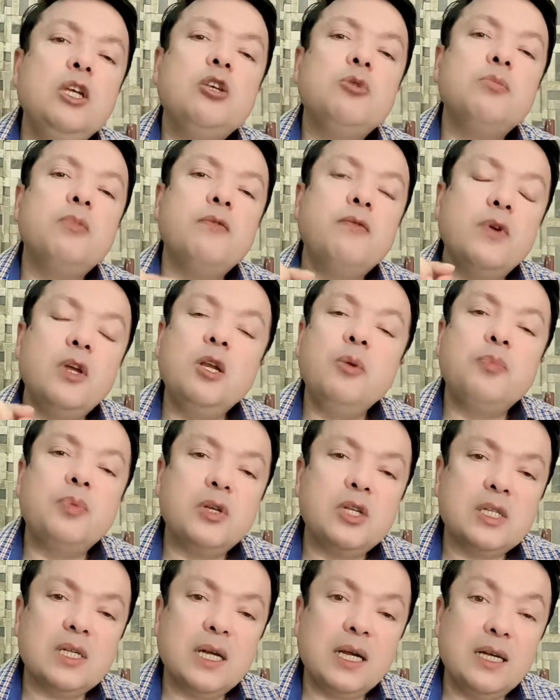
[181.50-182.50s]
need to be very
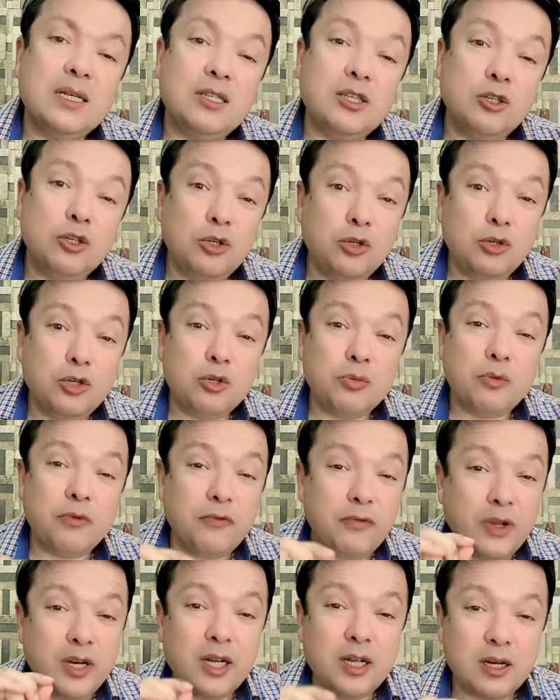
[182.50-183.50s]
precise and you need to
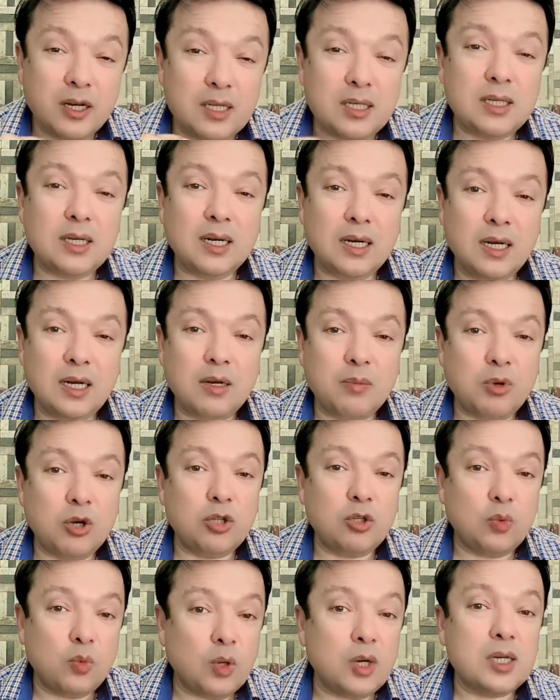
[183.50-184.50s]
be very crystal clear
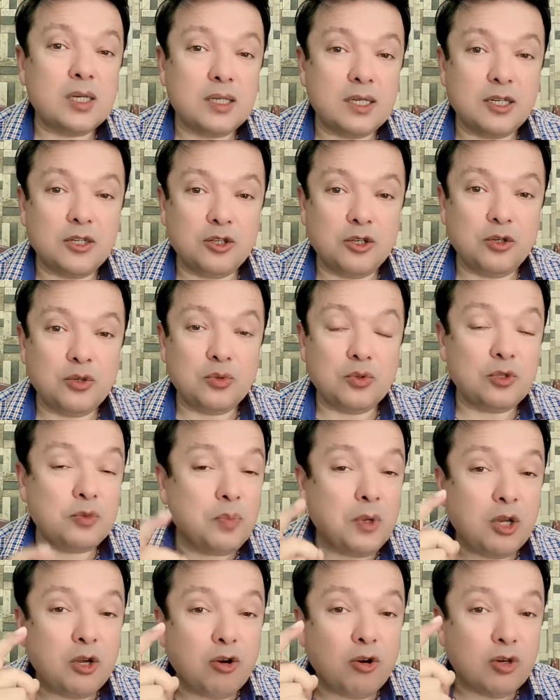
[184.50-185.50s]
about the words that you
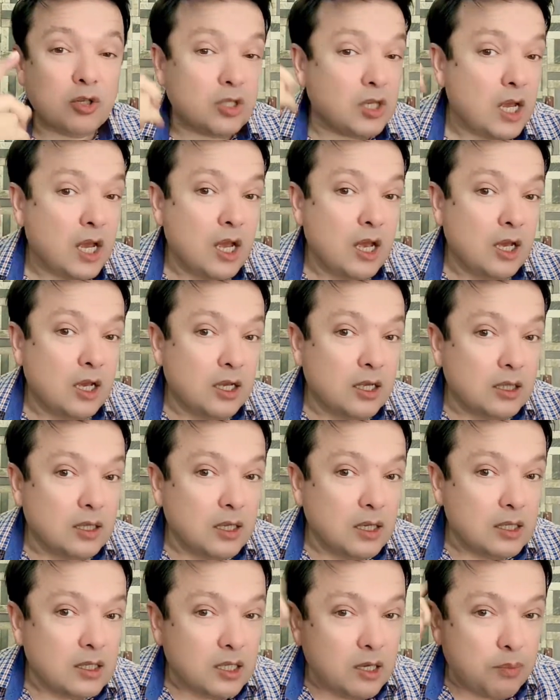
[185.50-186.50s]
use, because
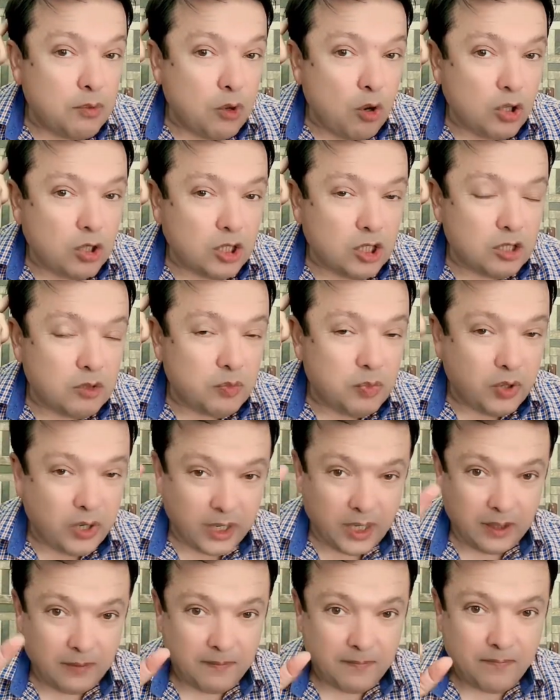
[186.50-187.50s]
the subconscious
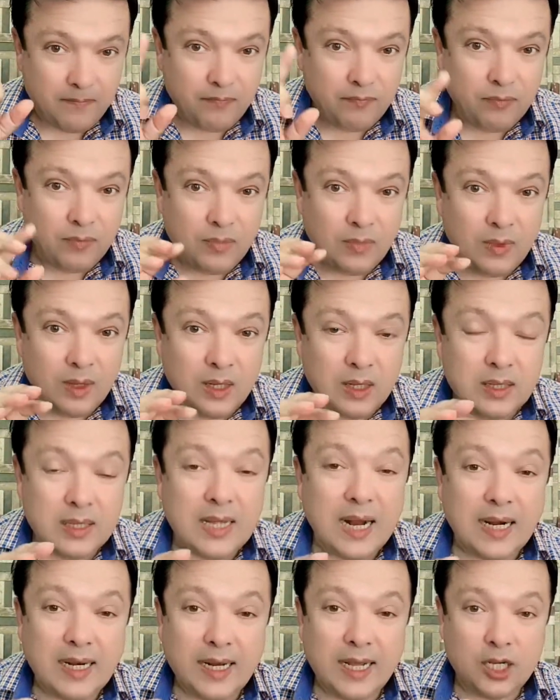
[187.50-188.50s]
brain
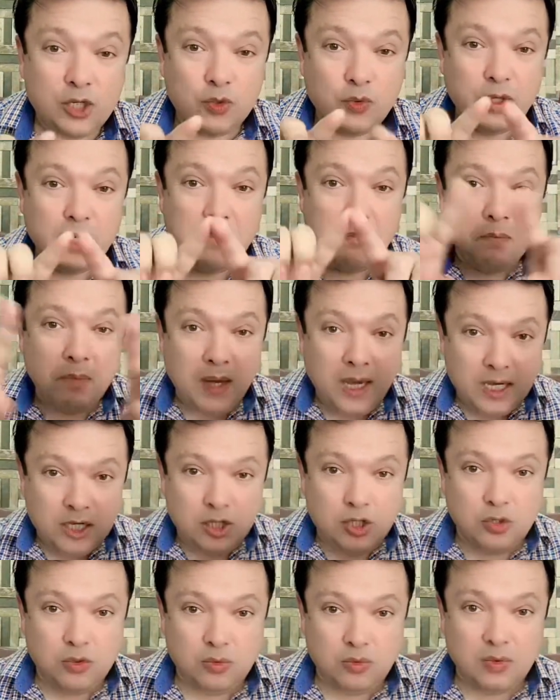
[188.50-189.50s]
that actually
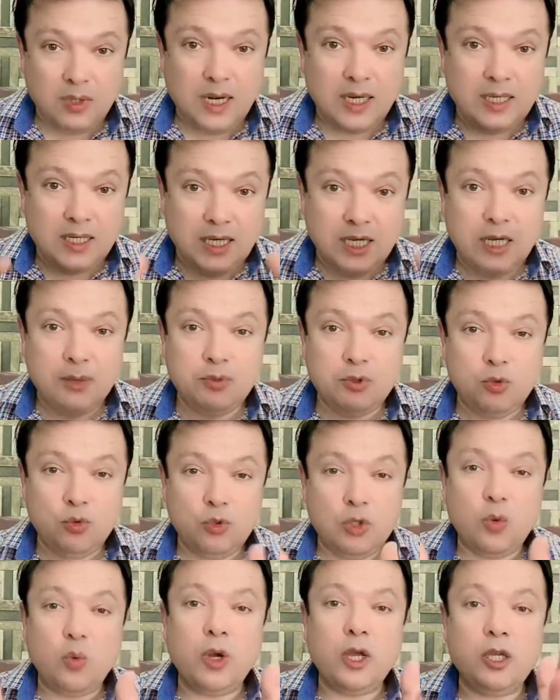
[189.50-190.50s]
makes you, that
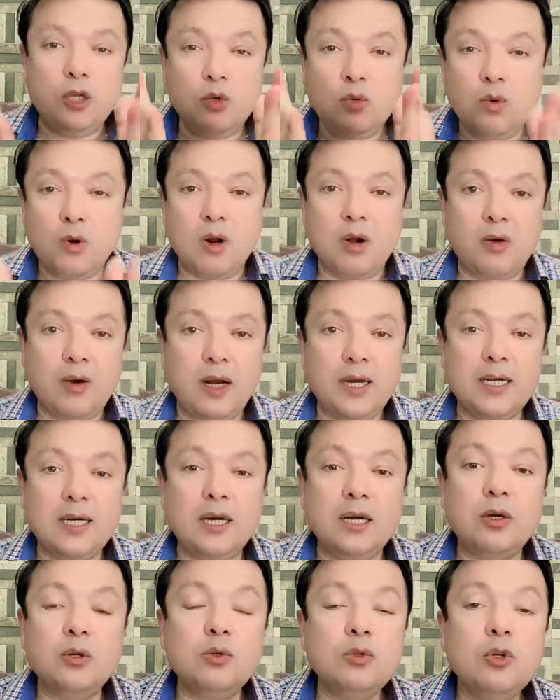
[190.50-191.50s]
keeps you the way you are right
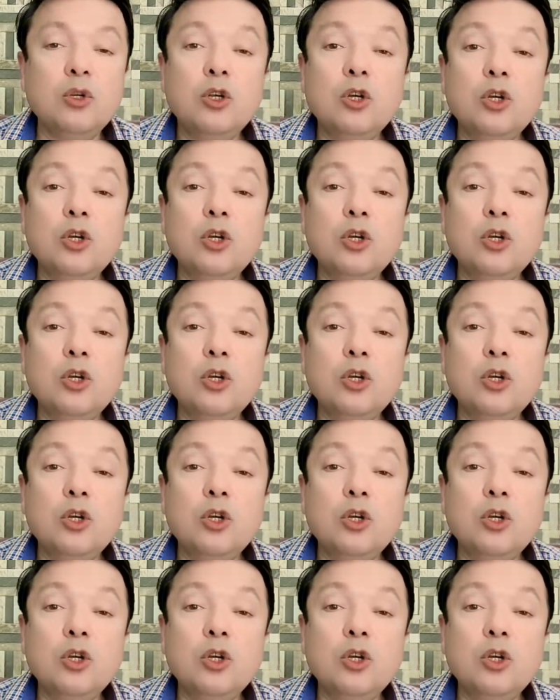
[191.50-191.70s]
now,